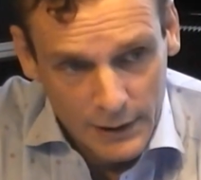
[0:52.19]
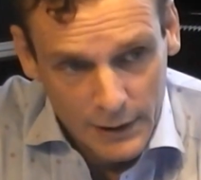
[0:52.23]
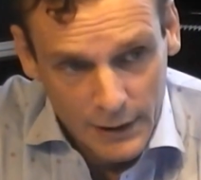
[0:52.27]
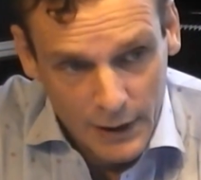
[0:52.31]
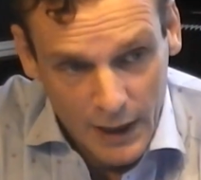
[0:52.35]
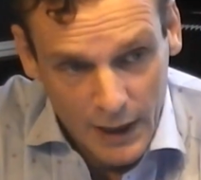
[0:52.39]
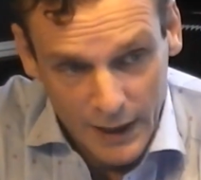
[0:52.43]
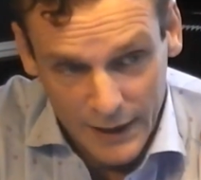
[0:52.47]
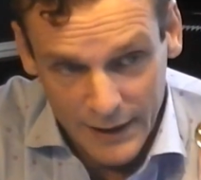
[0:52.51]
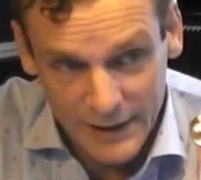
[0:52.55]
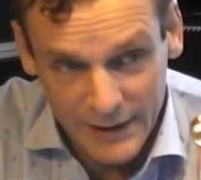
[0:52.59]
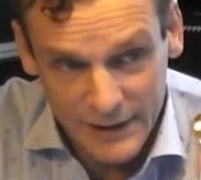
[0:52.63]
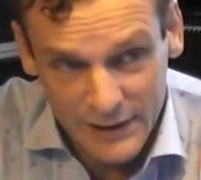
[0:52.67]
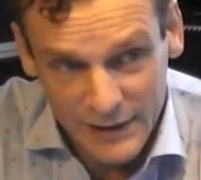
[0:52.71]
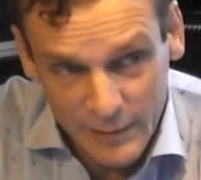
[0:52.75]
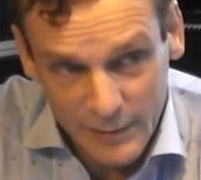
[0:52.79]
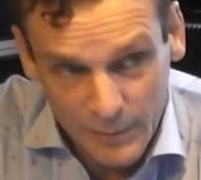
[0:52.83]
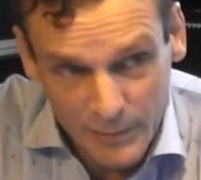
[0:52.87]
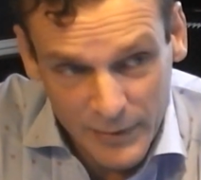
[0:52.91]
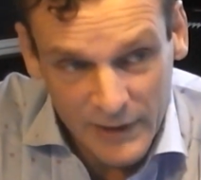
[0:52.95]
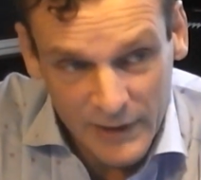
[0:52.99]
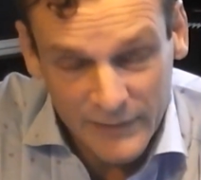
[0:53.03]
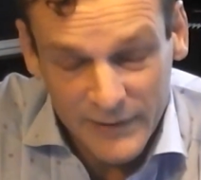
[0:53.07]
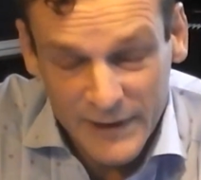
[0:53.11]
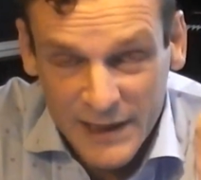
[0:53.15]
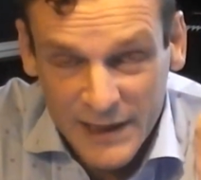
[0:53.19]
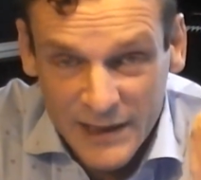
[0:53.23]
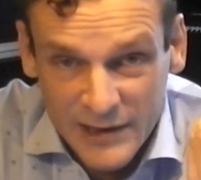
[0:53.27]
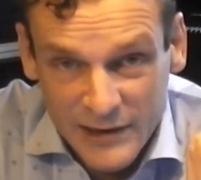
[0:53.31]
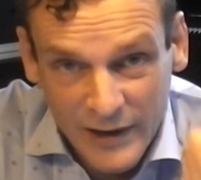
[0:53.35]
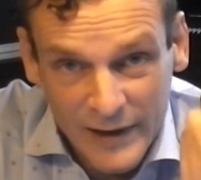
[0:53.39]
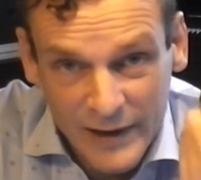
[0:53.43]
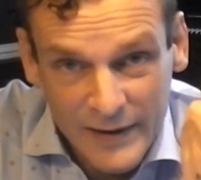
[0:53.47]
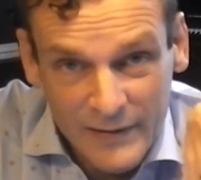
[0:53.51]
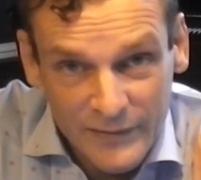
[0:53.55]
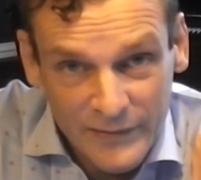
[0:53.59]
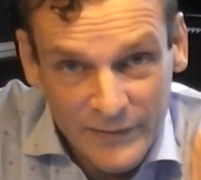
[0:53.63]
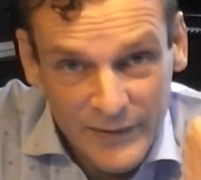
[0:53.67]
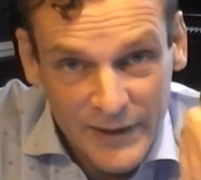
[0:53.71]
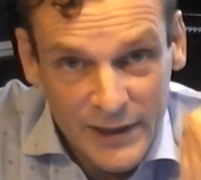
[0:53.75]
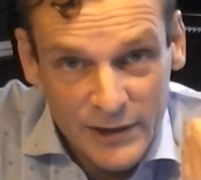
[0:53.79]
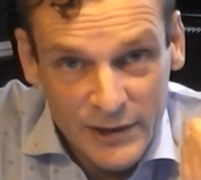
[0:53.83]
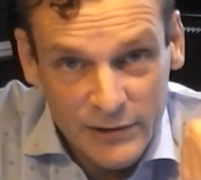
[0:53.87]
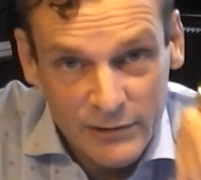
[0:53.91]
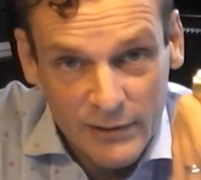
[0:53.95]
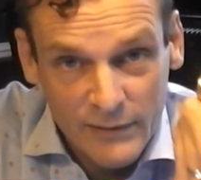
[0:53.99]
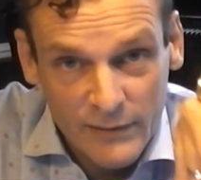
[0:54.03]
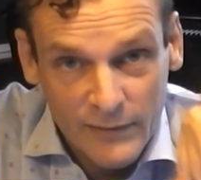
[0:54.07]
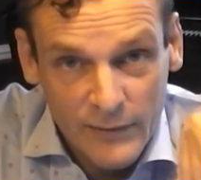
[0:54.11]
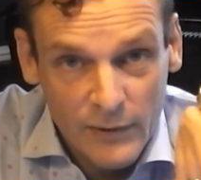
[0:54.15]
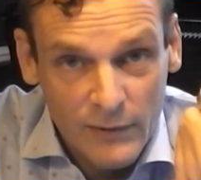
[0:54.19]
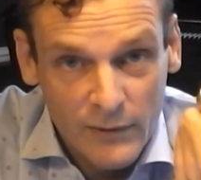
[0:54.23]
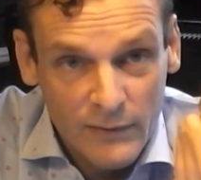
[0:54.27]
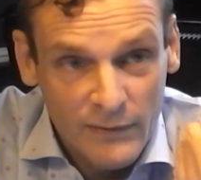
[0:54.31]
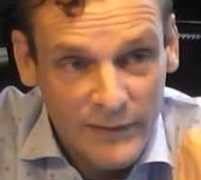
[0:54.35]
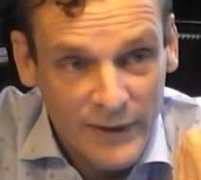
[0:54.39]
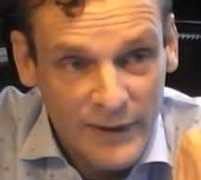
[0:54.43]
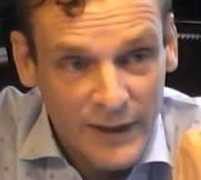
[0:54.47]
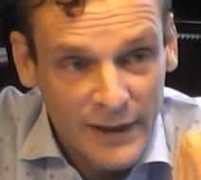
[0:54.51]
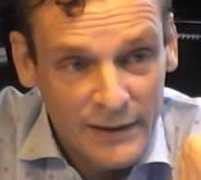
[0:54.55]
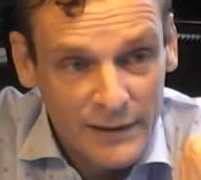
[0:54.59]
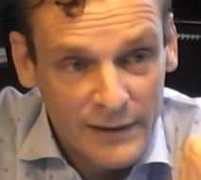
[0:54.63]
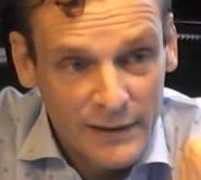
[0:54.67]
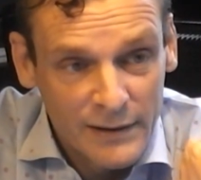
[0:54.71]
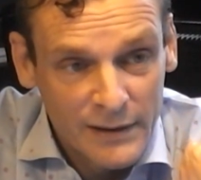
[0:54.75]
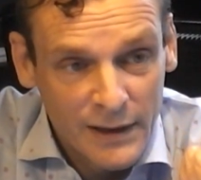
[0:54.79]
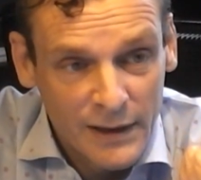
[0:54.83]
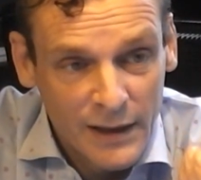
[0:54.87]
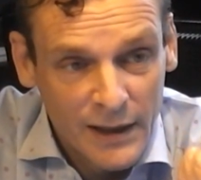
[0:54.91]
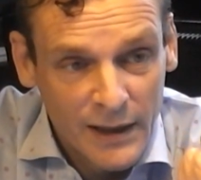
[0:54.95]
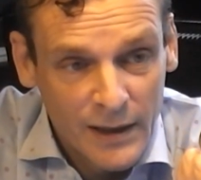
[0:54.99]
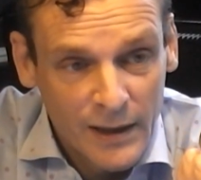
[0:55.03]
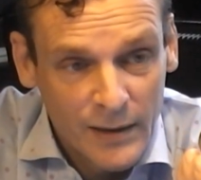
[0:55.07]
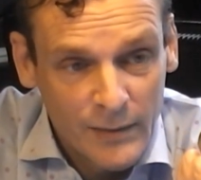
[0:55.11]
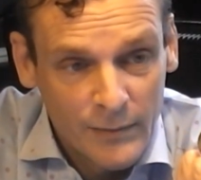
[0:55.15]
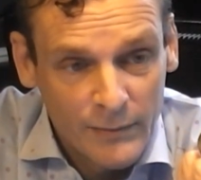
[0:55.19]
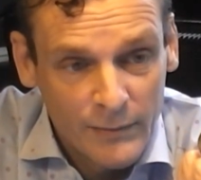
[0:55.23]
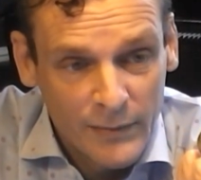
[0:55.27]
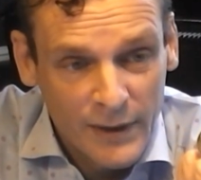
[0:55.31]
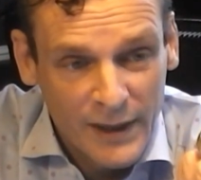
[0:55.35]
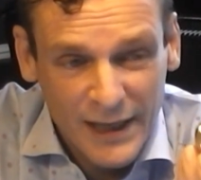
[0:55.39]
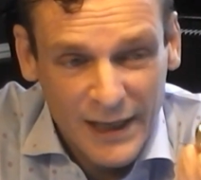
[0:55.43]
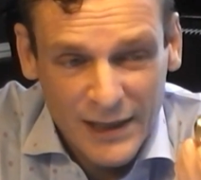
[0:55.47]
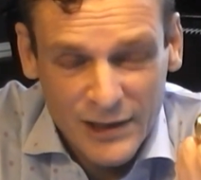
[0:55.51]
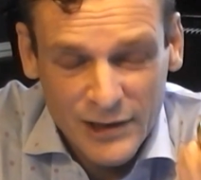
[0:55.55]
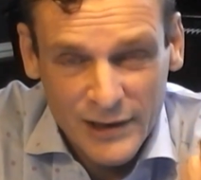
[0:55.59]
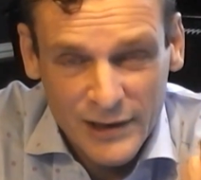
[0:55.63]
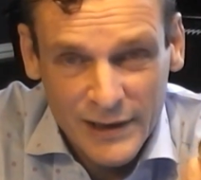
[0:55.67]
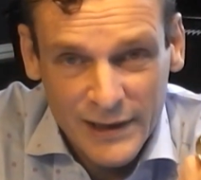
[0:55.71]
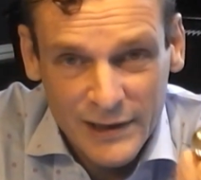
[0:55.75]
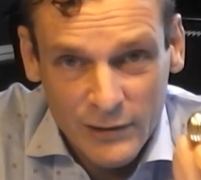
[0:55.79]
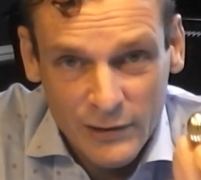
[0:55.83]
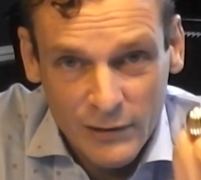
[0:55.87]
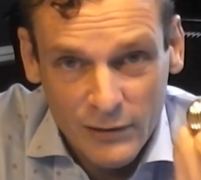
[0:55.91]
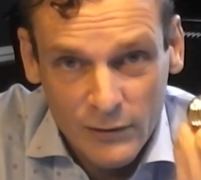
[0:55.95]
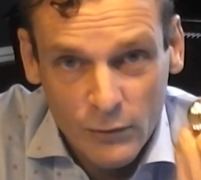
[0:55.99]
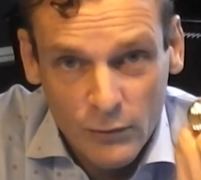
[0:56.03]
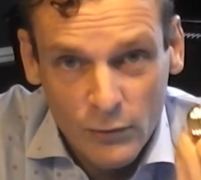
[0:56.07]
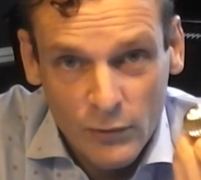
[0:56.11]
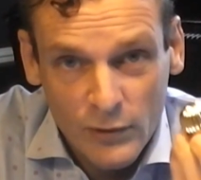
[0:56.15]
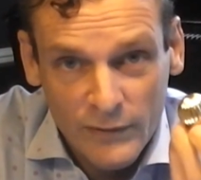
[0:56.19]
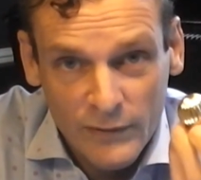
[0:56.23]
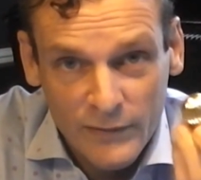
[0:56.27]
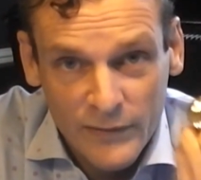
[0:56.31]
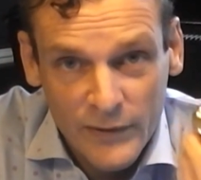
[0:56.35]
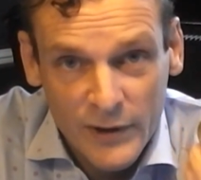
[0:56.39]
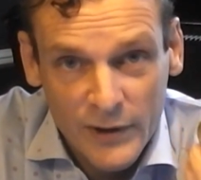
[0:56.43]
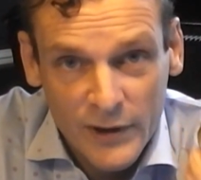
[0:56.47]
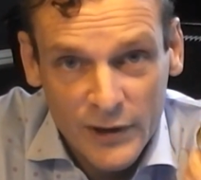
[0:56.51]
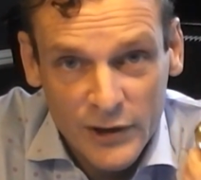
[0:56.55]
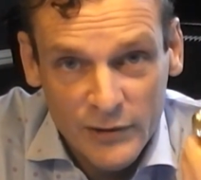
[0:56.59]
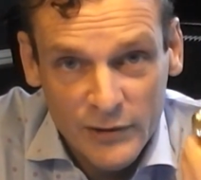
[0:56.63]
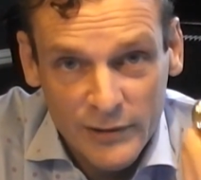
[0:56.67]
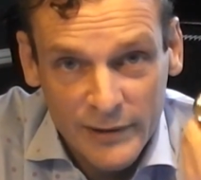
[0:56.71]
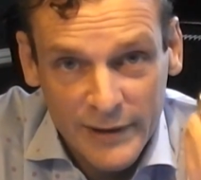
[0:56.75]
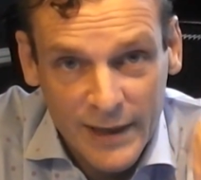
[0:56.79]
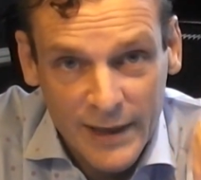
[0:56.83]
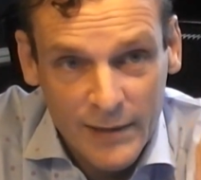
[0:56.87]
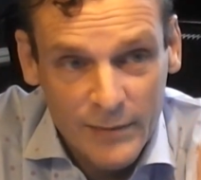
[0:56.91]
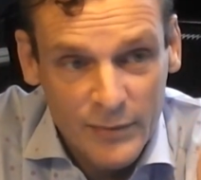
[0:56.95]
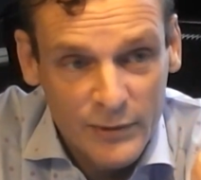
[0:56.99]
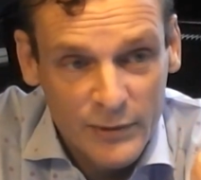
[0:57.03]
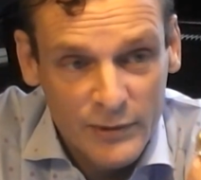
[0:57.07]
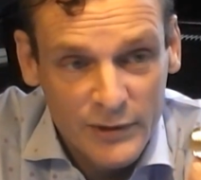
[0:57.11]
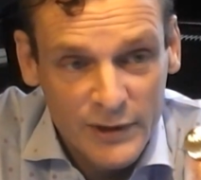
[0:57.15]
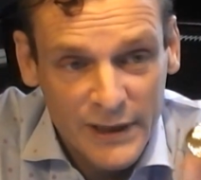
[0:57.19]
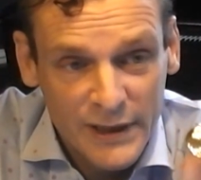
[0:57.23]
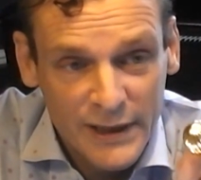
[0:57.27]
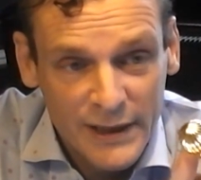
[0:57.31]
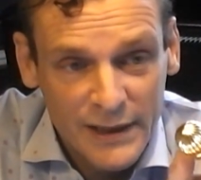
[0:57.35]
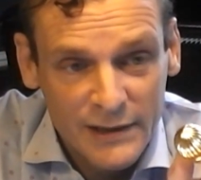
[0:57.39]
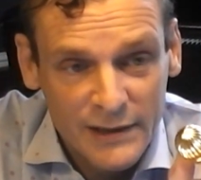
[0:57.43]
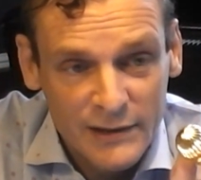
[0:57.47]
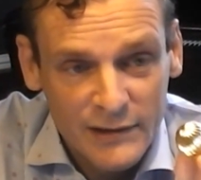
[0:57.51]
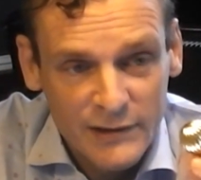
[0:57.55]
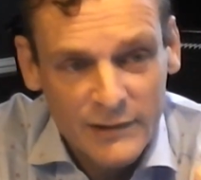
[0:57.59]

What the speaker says: and this is a bit of a design feature of Lanvin, and actually is on all the furniture in their boutiques.